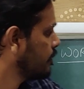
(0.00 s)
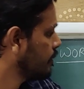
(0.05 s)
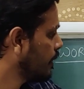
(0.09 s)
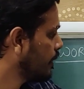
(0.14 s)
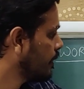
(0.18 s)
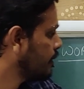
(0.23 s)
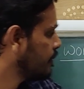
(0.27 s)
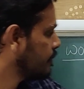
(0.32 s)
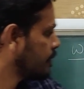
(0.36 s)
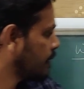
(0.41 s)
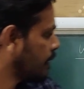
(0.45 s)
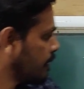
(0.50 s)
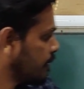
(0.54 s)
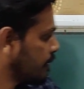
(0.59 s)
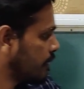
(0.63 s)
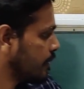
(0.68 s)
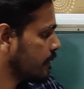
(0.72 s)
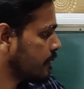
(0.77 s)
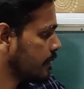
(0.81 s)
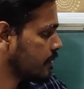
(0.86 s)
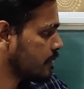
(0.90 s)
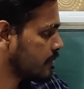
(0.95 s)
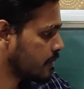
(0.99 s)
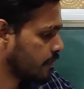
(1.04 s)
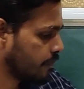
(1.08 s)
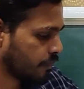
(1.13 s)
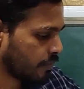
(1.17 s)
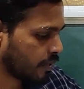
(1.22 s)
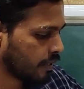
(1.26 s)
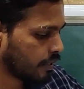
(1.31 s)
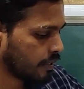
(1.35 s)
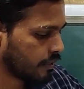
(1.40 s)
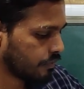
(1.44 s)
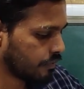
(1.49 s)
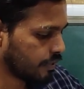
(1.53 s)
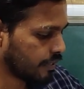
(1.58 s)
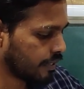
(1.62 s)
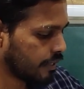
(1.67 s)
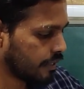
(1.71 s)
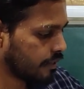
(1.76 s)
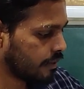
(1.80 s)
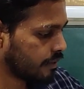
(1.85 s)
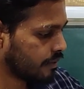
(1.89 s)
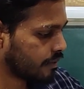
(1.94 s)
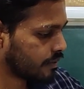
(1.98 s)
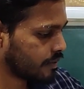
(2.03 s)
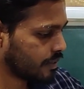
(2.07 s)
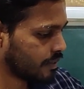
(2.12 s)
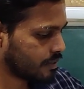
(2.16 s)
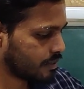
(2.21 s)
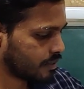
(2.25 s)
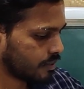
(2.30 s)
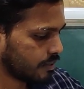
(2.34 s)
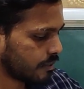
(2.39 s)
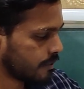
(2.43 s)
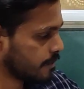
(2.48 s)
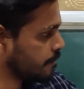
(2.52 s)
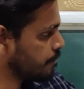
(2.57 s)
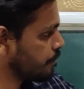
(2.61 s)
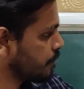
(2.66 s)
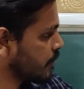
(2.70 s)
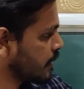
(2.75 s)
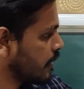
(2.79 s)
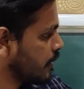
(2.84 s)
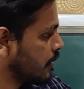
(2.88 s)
Nainital, it is 3 degrees Celsius.